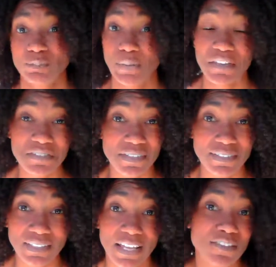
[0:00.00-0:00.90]

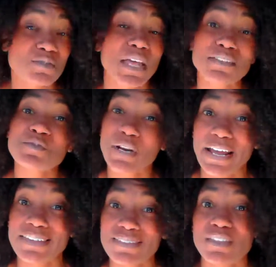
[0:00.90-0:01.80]
Basically, that's what
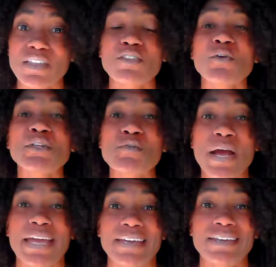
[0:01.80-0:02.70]
the only
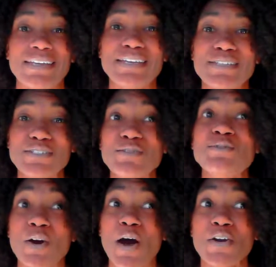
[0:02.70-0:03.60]
way
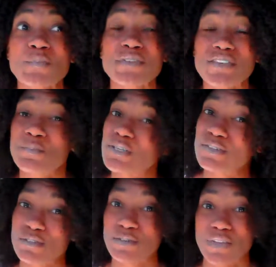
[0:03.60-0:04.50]
to 100% be
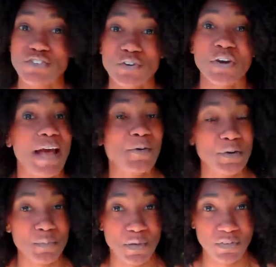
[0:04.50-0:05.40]
certain that you're not
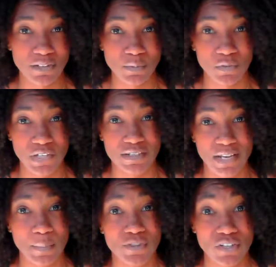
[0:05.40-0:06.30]
going to be a victim of heat
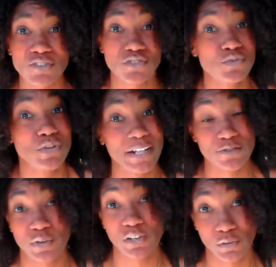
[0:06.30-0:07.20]
damage is to not straighten